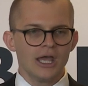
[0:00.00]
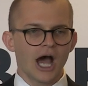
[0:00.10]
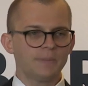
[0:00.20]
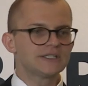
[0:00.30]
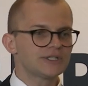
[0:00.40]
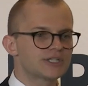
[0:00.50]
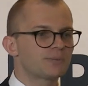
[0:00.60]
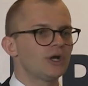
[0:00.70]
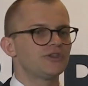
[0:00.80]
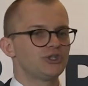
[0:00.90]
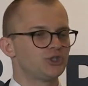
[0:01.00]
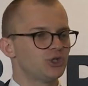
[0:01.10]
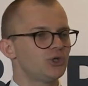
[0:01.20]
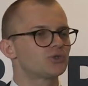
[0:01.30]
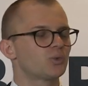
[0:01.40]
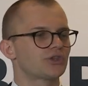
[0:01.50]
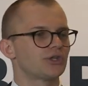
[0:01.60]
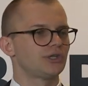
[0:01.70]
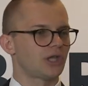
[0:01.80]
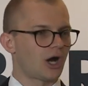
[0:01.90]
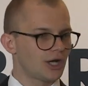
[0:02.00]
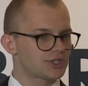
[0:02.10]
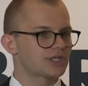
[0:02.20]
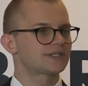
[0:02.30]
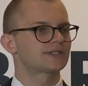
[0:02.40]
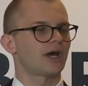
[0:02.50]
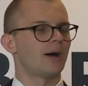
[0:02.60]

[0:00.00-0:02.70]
until this point, the Jews were the largest